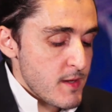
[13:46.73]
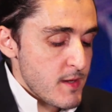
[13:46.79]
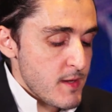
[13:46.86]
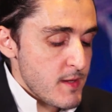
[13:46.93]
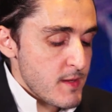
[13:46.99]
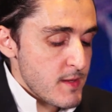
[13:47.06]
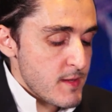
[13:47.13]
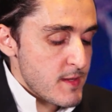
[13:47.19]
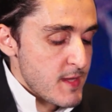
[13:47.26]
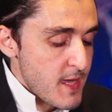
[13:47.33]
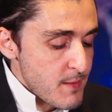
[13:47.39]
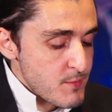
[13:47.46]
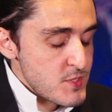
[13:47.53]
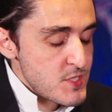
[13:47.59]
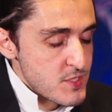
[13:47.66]
In
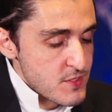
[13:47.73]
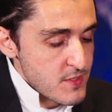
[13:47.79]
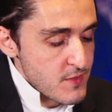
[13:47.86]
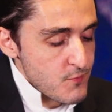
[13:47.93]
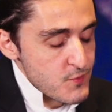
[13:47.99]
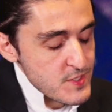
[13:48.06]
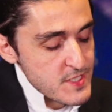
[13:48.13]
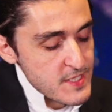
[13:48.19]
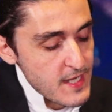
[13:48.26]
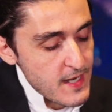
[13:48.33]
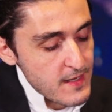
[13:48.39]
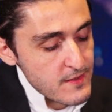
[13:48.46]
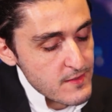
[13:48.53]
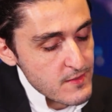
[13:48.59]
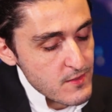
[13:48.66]
terms, if we
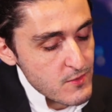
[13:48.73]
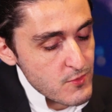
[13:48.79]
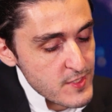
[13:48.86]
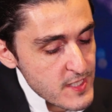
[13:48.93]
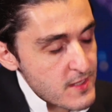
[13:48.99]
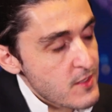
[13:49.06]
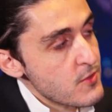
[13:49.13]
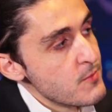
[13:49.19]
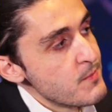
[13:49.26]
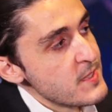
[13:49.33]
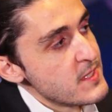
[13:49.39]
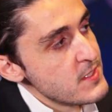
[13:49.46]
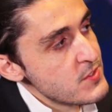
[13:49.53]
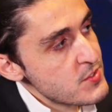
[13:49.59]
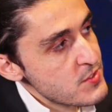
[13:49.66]
start looking at the
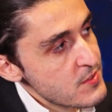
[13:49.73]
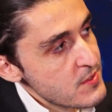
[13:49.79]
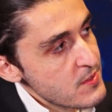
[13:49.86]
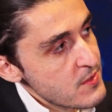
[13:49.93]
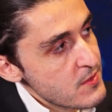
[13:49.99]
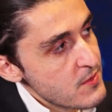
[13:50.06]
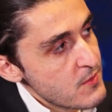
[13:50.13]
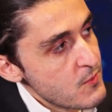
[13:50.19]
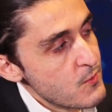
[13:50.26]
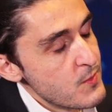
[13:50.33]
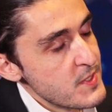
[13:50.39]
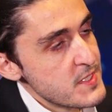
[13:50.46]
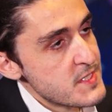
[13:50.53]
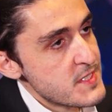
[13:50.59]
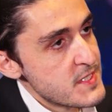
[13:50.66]
competition,
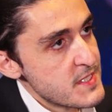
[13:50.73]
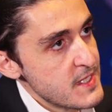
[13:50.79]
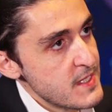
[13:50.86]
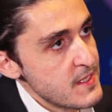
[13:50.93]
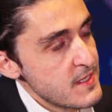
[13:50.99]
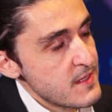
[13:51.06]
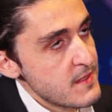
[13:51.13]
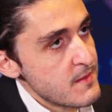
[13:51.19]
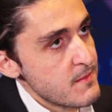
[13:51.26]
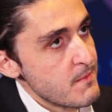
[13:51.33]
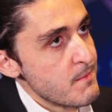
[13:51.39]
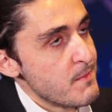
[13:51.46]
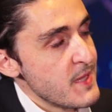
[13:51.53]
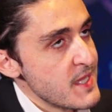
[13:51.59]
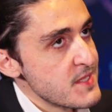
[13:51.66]
we see
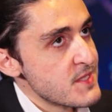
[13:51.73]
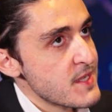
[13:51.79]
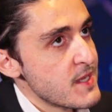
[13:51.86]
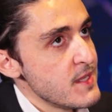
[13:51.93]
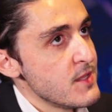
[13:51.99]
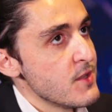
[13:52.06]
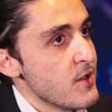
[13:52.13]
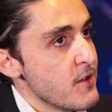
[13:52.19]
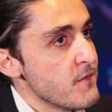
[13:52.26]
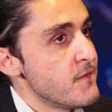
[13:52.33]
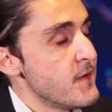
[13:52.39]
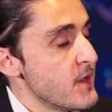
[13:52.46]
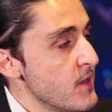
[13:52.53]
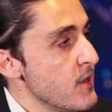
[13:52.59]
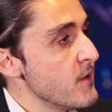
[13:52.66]
basically the
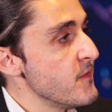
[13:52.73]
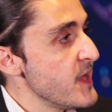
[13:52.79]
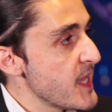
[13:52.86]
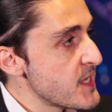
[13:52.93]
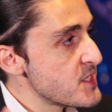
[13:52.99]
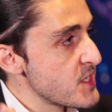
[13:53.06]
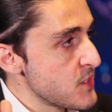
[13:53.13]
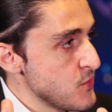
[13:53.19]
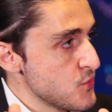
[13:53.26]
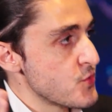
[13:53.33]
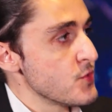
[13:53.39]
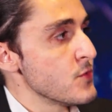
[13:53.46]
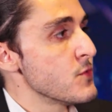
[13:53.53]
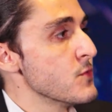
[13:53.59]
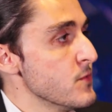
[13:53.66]
offer of
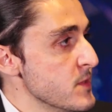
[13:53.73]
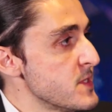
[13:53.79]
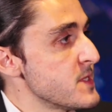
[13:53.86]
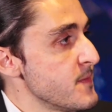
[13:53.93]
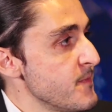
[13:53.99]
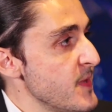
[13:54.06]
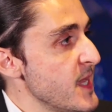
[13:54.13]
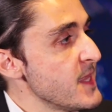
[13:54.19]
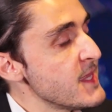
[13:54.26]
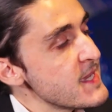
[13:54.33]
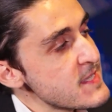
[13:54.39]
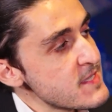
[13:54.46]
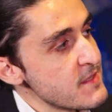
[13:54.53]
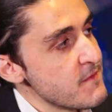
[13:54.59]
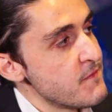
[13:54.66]
execution tools. And
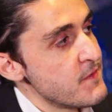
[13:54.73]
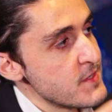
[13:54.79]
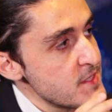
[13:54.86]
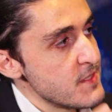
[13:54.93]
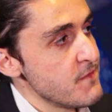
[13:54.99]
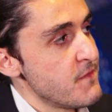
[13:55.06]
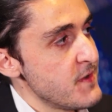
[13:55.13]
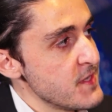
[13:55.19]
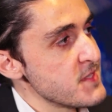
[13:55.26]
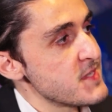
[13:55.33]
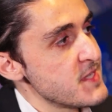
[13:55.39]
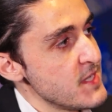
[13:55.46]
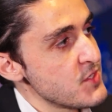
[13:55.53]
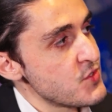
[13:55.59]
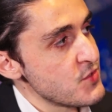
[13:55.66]
that's the first
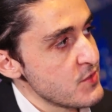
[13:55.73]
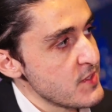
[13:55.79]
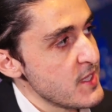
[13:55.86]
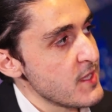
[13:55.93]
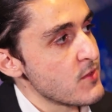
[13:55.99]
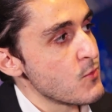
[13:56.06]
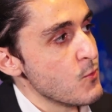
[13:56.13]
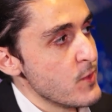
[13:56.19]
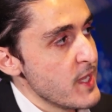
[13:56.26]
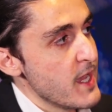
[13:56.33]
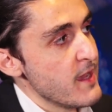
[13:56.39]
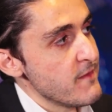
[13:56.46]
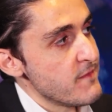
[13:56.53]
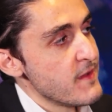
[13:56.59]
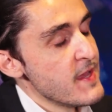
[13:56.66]
differentiation that we
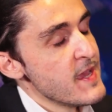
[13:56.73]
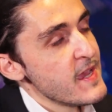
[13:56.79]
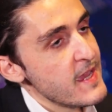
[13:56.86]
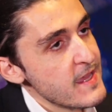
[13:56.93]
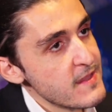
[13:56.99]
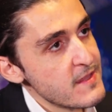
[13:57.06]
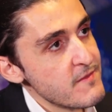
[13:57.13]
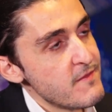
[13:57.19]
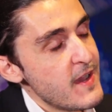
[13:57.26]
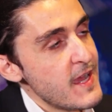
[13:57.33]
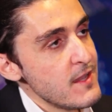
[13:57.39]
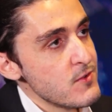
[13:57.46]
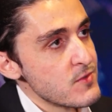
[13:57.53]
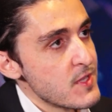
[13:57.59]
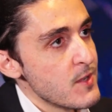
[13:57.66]
have. And the
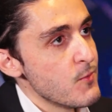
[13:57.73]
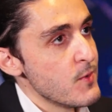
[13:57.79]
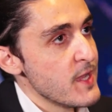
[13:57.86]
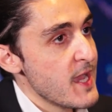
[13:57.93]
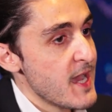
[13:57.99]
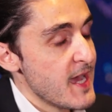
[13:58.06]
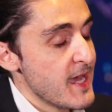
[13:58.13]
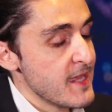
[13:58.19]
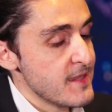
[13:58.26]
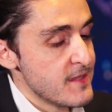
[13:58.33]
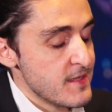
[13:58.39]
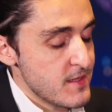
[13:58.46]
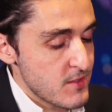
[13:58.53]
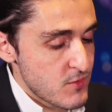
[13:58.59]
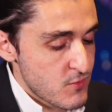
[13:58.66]
value that we
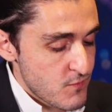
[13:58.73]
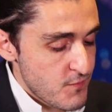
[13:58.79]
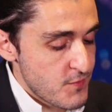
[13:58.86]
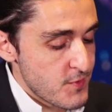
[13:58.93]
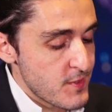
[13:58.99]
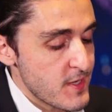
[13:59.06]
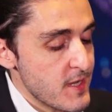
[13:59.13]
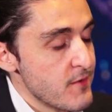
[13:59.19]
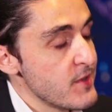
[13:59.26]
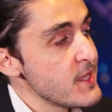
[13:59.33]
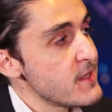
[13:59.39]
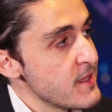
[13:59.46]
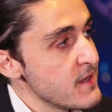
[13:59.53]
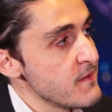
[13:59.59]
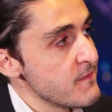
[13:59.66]
add for the
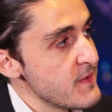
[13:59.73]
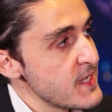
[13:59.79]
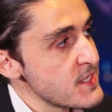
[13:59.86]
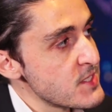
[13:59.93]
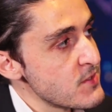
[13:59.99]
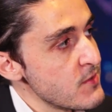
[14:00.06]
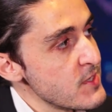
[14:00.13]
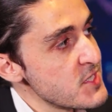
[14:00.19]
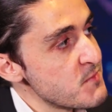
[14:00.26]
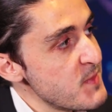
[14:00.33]
retail investor is